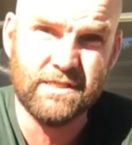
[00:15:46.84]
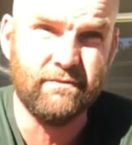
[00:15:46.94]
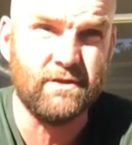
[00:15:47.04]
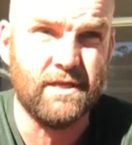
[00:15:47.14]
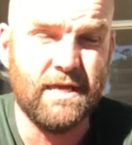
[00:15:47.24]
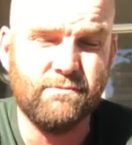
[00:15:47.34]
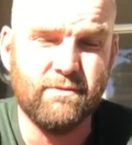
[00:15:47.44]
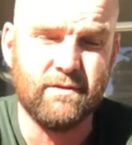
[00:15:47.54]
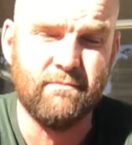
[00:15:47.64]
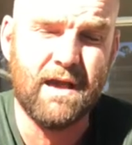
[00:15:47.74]
7 years
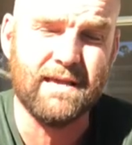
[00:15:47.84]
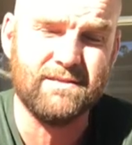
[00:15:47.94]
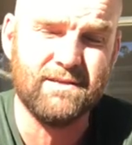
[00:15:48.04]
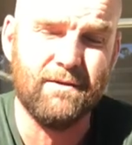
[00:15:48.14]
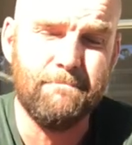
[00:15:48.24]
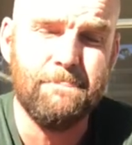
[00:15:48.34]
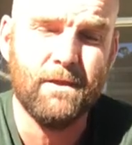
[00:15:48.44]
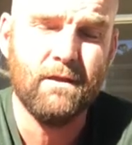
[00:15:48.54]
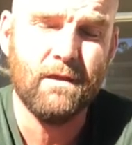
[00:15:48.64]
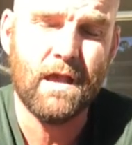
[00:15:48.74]
with them, eh? So
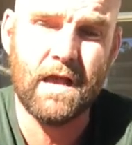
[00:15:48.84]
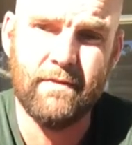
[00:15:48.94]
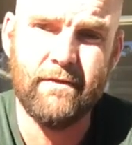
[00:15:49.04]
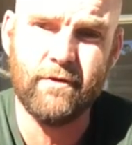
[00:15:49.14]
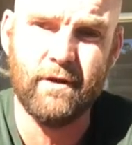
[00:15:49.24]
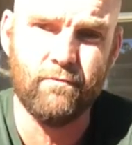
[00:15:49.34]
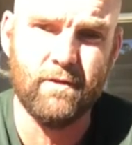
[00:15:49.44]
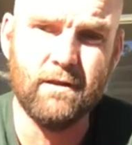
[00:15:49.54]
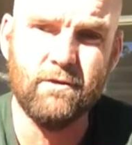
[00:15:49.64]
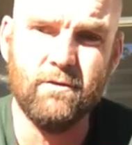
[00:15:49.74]
they've got a
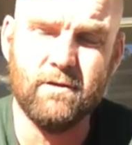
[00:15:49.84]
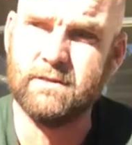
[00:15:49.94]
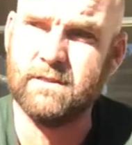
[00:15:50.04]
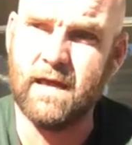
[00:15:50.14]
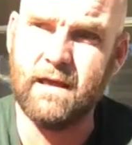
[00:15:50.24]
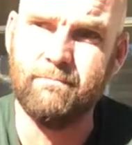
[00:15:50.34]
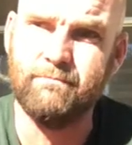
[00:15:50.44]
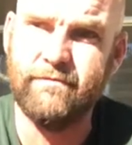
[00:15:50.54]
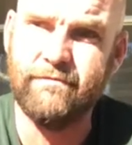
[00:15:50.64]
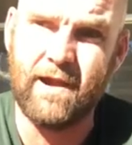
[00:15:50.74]
really good
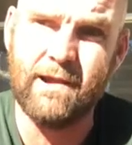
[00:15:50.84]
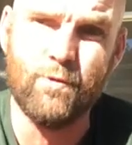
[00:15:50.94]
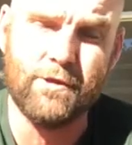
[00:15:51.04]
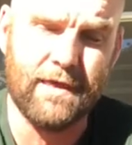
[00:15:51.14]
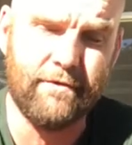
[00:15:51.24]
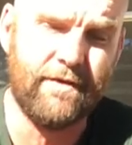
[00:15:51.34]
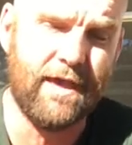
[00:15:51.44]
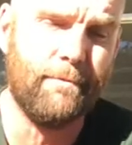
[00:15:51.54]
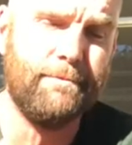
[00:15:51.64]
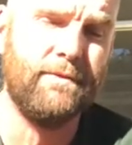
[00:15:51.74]
framework there for
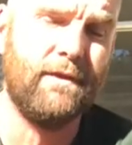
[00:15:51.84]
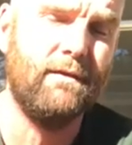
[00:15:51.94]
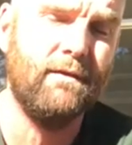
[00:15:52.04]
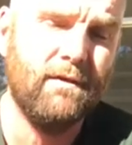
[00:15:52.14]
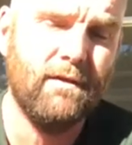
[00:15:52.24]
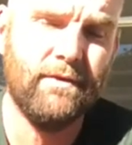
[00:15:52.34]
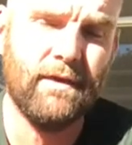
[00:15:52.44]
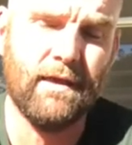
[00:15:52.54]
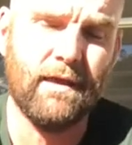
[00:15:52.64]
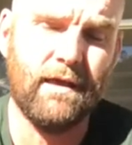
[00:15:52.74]
helping the
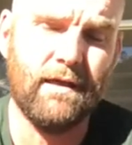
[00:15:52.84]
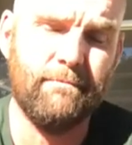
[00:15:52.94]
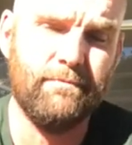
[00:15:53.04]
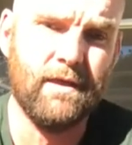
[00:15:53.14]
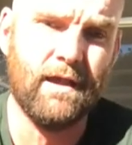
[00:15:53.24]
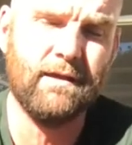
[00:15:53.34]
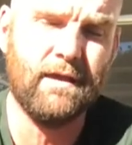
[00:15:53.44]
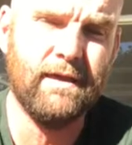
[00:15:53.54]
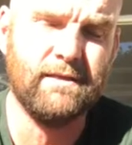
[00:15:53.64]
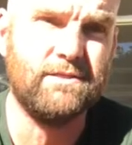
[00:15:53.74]
younger
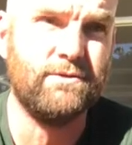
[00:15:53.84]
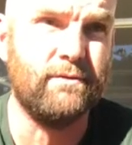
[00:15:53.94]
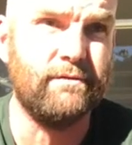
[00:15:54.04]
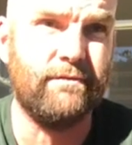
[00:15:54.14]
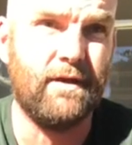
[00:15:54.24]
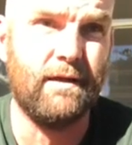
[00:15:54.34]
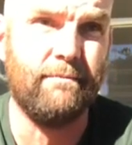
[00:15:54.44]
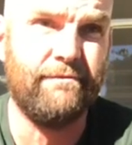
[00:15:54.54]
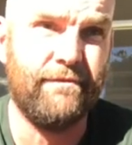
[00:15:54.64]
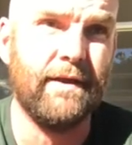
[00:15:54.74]
kids sort of
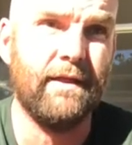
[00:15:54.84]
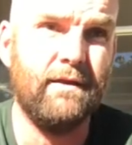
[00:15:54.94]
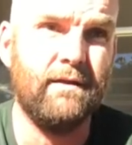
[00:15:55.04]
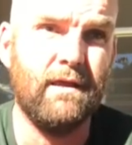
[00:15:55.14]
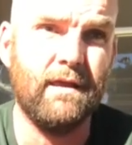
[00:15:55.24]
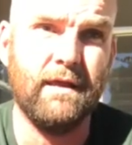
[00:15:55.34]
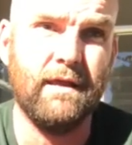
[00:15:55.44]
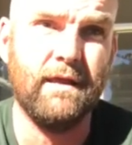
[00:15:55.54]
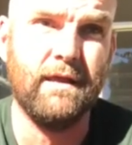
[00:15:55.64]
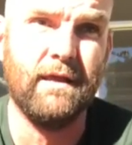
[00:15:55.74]
fit in and get
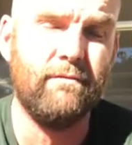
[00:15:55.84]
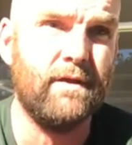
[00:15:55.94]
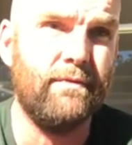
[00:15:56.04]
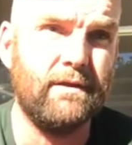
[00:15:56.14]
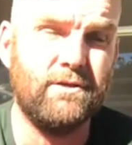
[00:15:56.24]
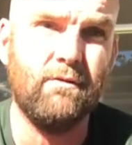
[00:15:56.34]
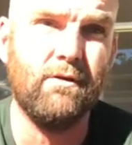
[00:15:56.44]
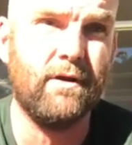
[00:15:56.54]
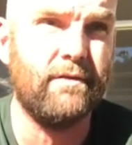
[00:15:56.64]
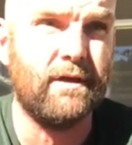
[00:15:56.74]
involved, and they do a
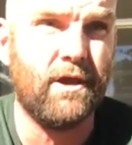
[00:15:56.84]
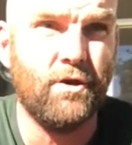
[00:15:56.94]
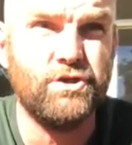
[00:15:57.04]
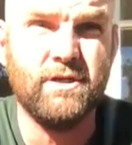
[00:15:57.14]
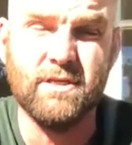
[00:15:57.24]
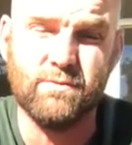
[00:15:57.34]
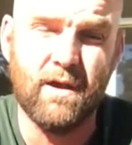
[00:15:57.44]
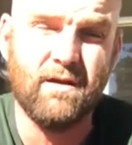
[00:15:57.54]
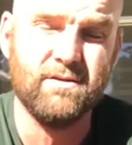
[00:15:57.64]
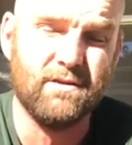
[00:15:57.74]
lot of the coaching as
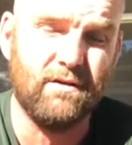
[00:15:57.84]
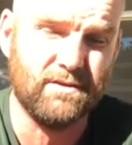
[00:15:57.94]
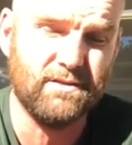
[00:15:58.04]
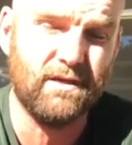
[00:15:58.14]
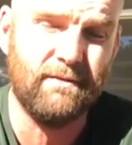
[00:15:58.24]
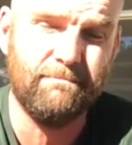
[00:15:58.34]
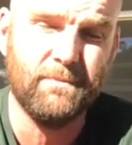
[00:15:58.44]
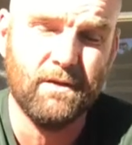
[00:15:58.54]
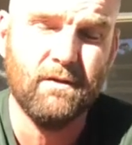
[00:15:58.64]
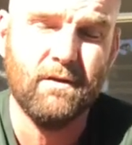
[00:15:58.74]
well. So it's
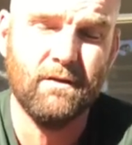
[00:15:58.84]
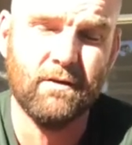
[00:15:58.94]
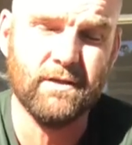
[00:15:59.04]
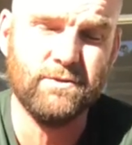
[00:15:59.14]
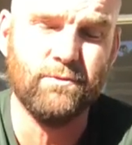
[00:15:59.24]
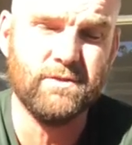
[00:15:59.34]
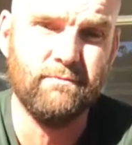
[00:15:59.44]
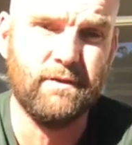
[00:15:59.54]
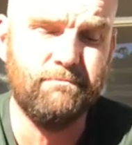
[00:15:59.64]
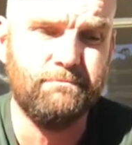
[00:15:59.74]
it's
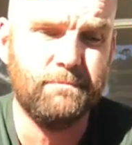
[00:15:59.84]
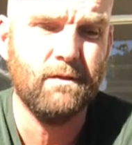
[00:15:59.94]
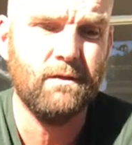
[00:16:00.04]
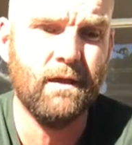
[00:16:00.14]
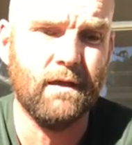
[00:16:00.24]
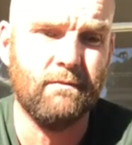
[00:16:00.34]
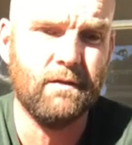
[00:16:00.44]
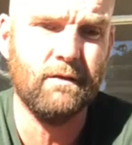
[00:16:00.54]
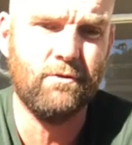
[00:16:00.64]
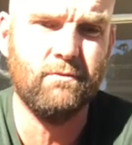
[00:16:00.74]
awesome, and yeah,
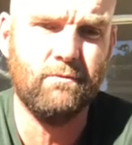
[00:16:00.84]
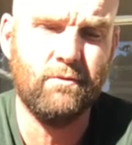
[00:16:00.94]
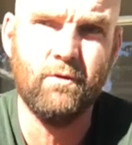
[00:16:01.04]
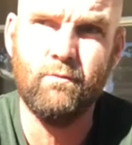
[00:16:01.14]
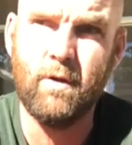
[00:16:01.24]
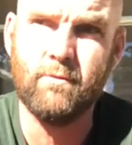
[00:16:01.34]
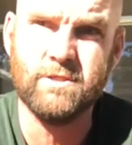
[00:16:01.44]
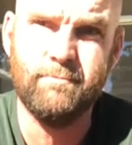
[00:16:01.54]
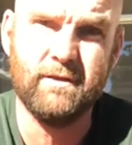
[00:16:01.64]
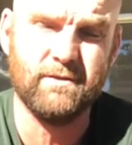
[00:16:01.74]
a good
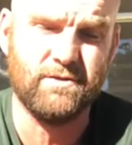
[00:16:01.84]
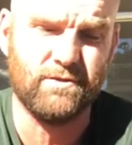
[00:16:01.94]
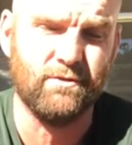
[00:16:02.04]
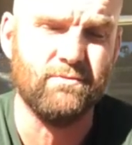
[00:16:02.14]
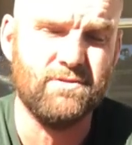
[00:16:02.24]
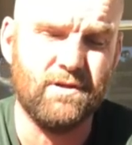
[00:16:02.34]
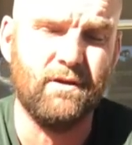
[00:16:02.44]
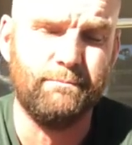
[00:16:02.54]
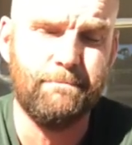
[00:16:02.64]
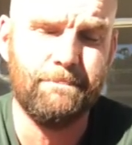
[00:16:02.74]
well-respected school. So